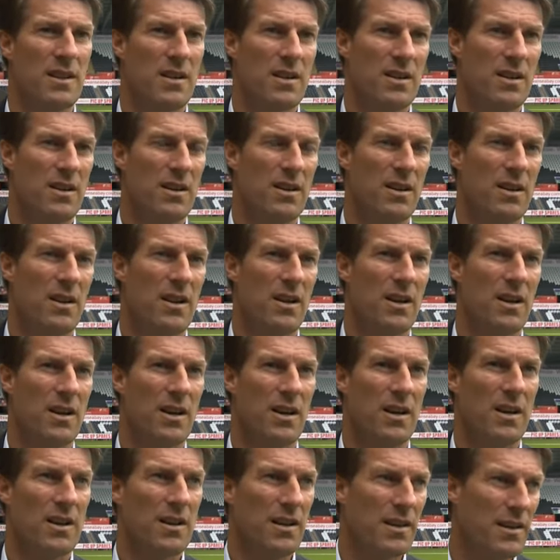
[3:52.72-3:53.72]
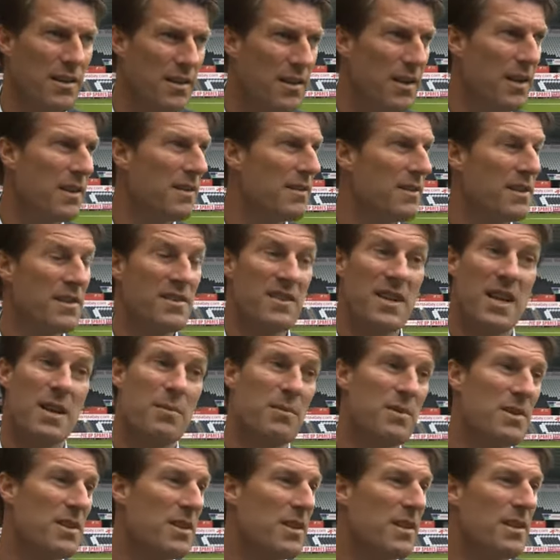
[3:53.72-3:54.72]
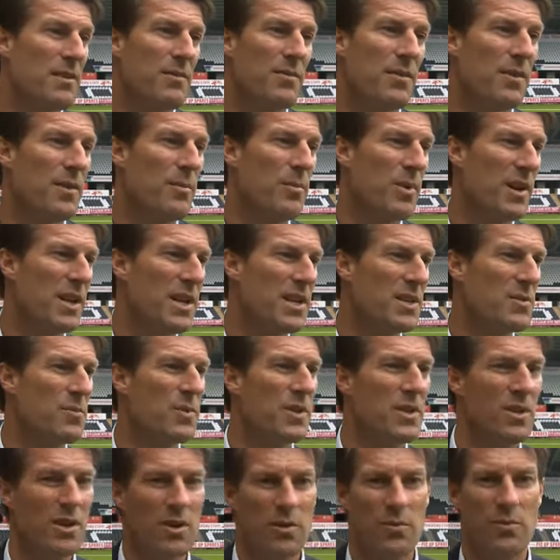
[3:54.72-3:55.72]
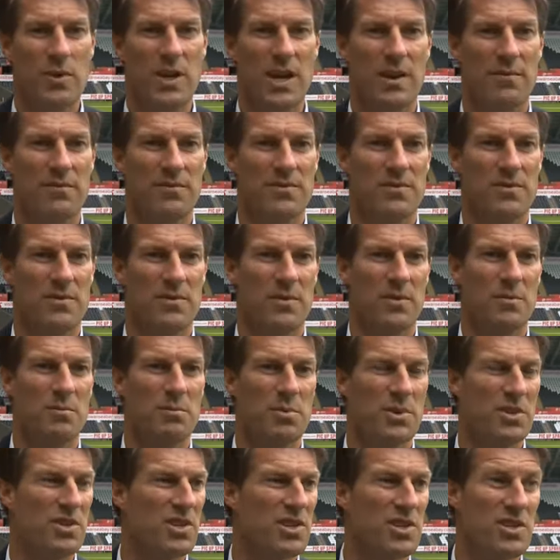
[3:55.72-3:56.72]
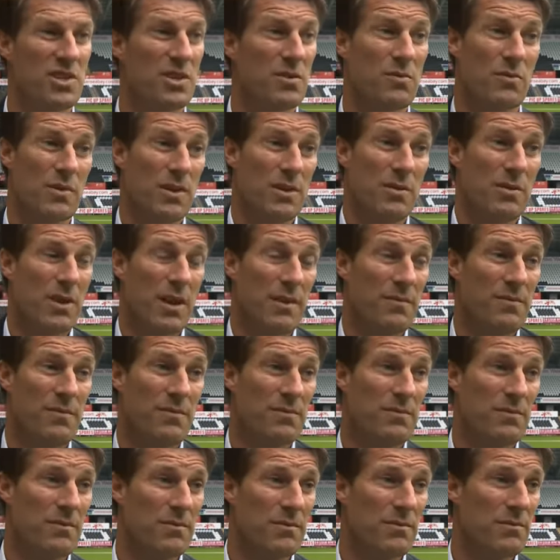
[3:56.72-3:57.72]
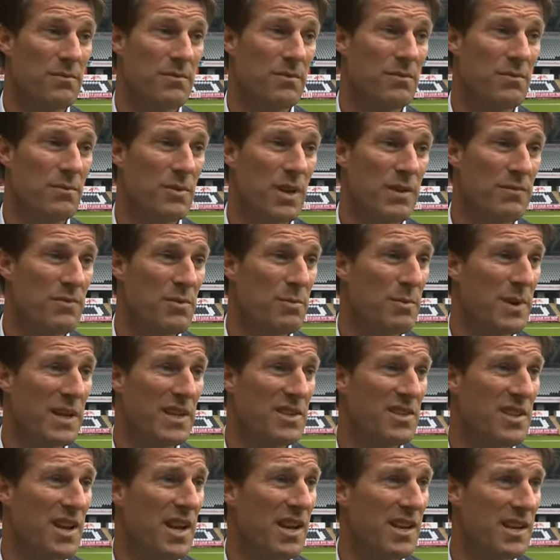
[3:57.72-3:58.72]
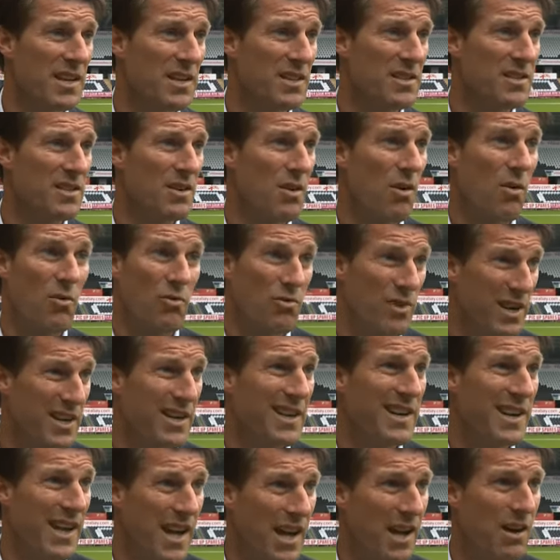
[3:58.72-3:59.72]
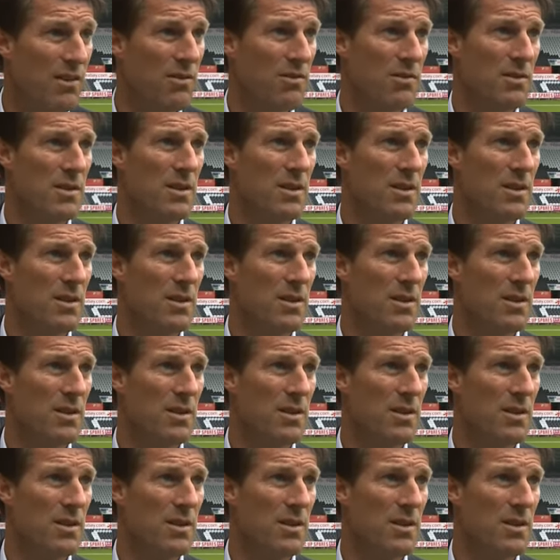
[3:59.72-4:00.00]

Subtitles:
And the same is a little for the players. We know we have certain position where we have to make signings already now.